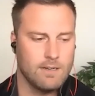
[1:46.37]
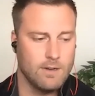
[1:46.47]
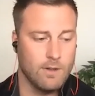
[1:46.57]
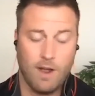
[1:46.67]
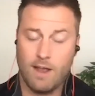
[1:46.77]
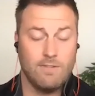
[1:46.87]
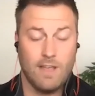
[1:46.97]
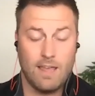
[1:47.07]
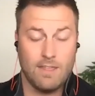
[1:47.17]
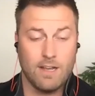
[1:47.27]

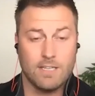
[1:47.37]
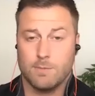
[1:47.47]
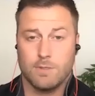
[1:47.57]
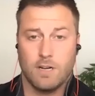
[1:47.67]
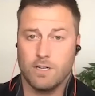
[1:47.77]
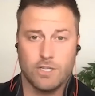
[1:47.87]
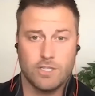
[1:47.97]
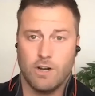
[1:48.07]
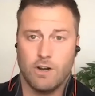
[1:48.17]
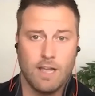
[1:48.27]
the customers that are just
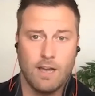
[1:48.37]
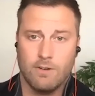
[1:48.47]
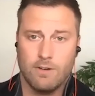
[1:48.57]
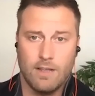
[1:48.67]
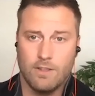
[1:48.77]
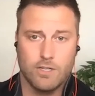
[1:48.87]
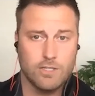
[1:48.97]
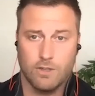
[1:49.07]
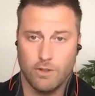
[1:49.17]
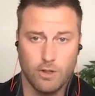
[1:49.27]
starting out and
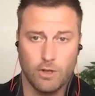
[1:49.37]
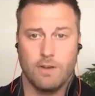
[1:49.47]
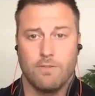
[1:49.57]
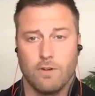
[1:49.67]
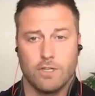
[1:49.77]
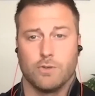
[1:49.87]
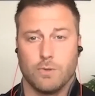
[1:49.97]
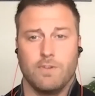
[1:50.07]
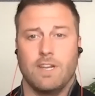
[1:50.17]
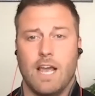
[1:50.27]
they're looking for a true
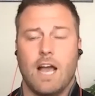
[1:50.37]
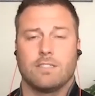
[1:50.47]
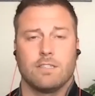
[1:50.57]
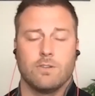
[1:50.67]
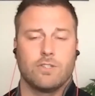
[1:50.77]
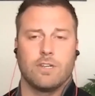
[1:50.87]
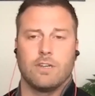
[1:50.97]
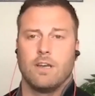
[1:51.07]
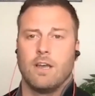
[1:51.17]
VDI solution,